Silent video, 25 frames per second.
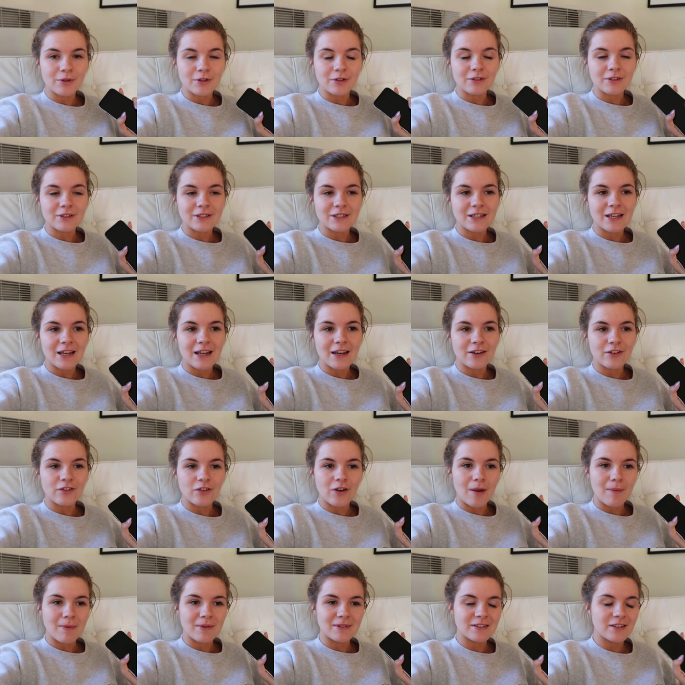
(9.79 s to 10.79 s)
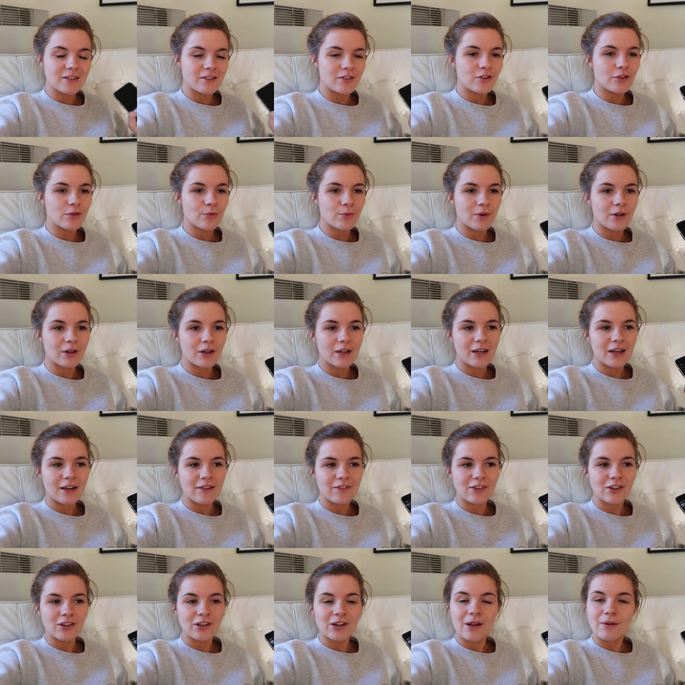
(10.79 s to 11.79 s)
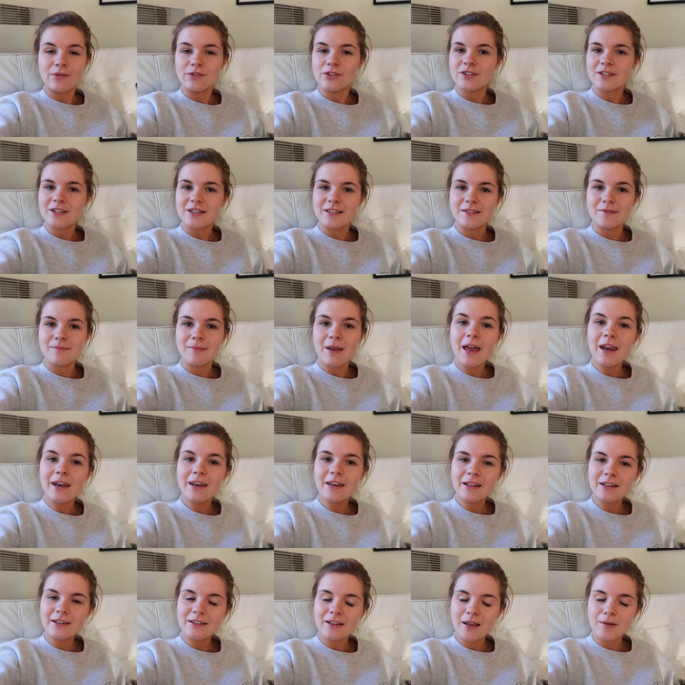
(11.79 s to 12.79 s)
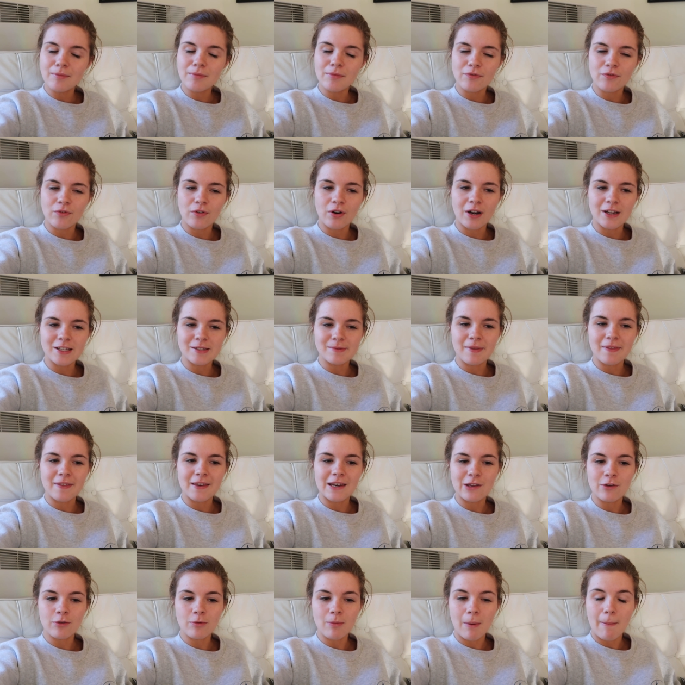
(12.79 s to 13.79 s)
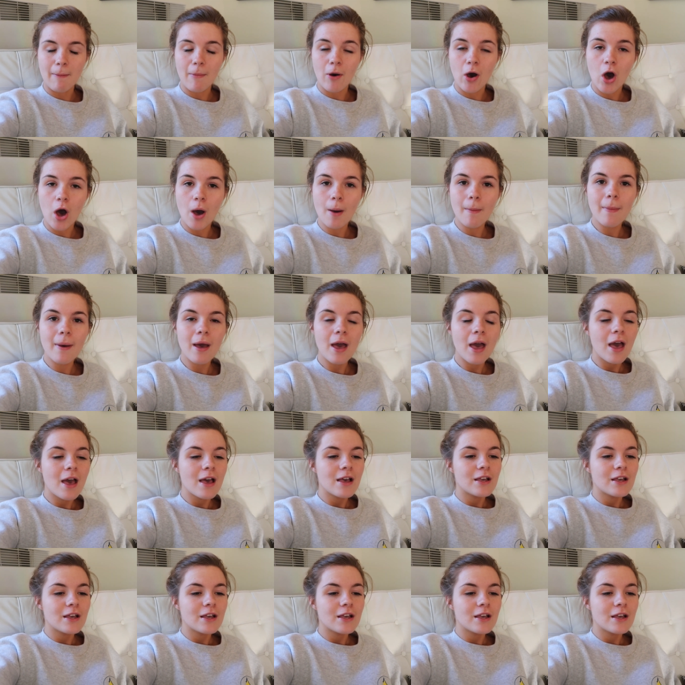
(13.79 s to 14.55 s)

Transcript: early today to drive my sister to work, and I figured I would just get some editing done before I spend the day with my mom.